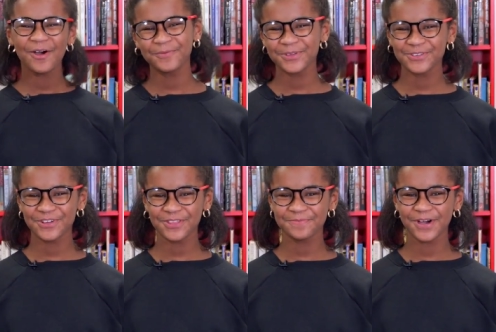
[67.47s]
hope you
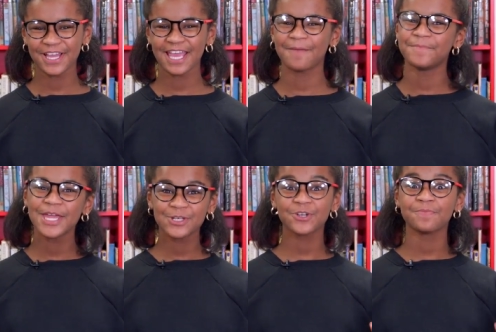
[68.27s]
enjoy the book, and
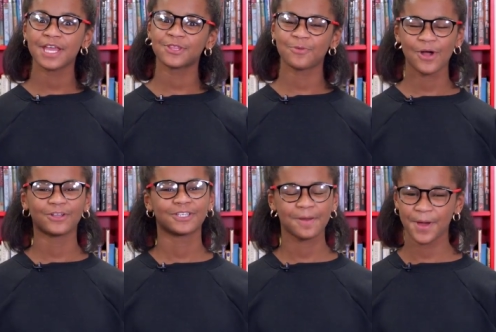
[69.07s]
make sure to make the
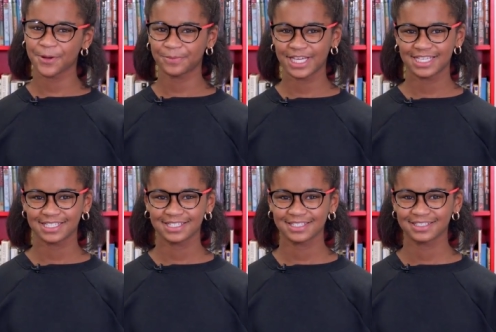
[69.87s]
world a better
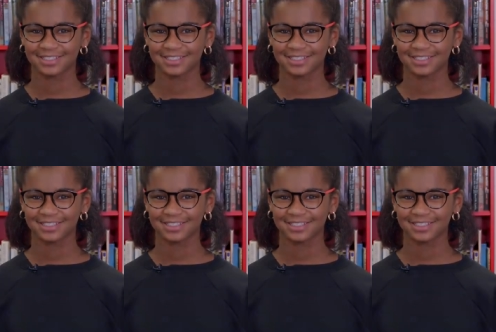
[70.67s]
place.